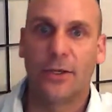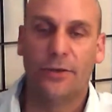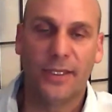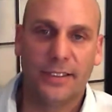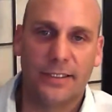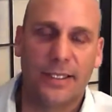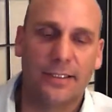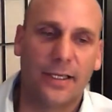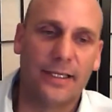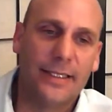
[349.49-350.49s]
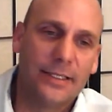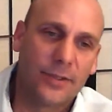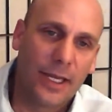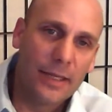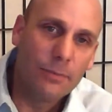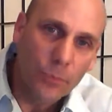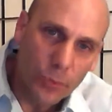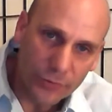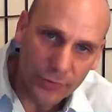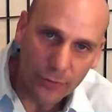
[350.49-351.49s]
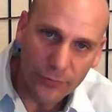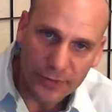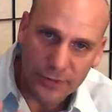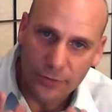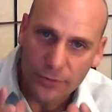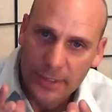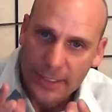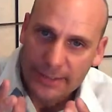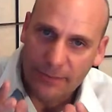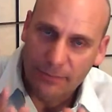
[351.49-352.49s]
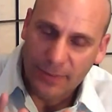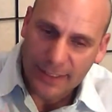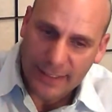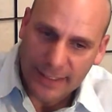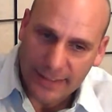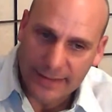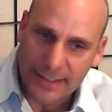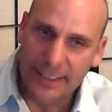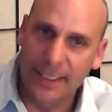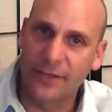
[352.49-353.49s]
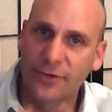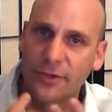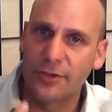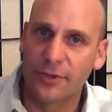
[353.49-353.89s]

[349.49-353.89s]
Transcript: thinks it's his idea, so he moves over to be in connection,